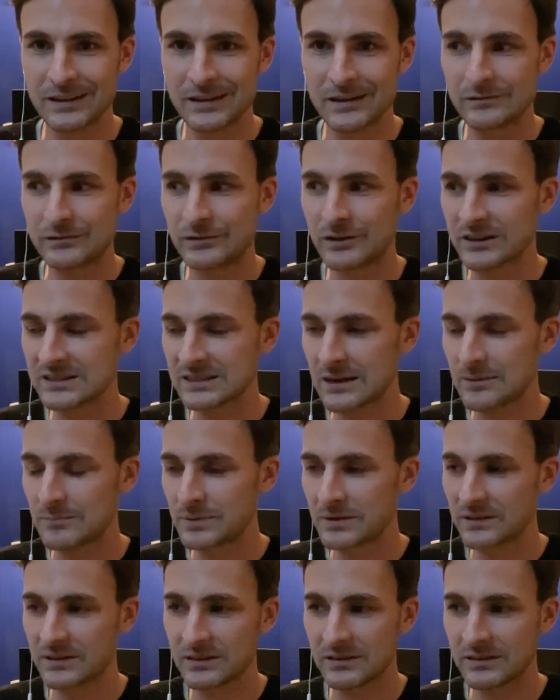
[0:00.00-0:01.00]
for
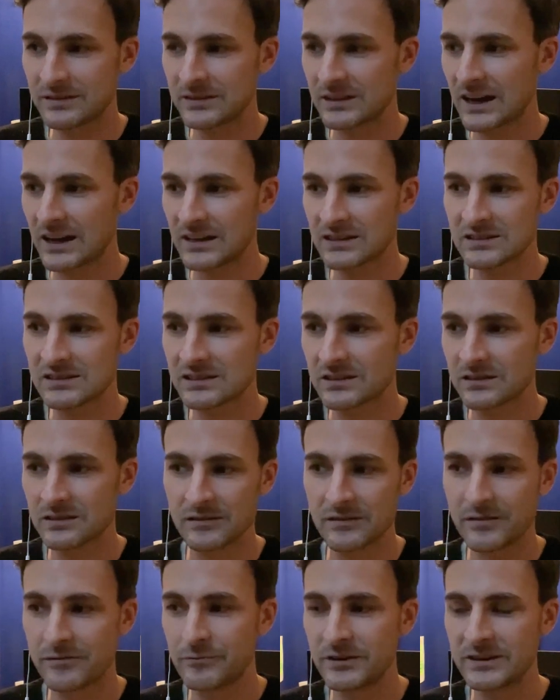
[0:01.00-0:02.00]
example, the
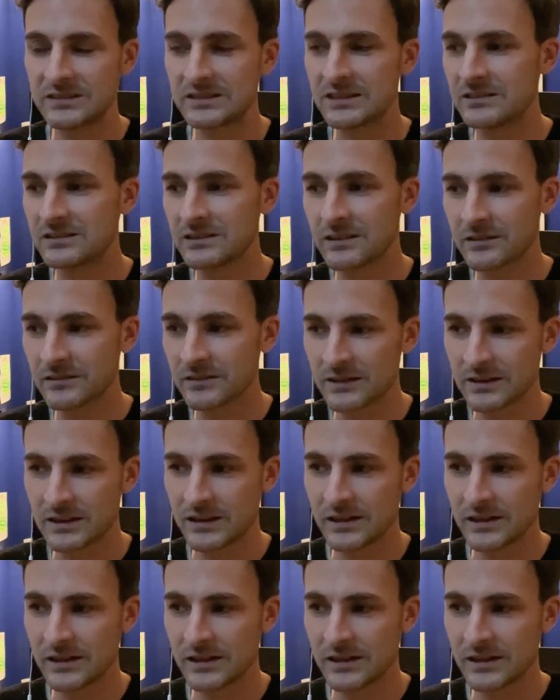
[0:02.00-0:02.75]
Hudson three-seater,